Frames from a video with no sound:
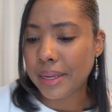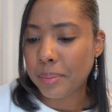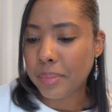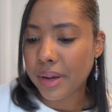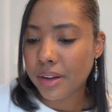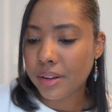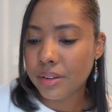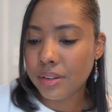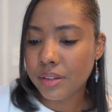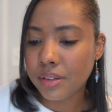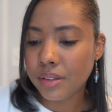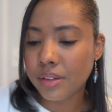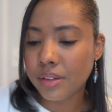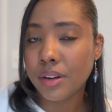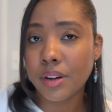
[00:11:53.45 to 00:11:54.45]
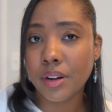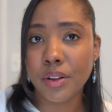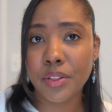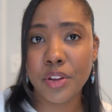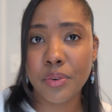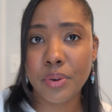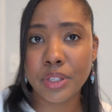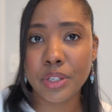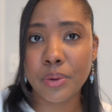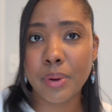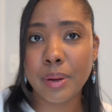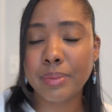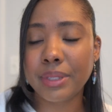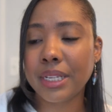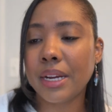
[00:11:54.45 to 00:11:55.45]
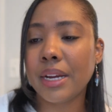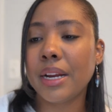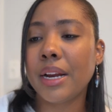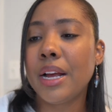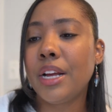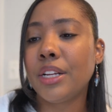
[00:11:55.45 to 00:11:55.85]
bell on the original website,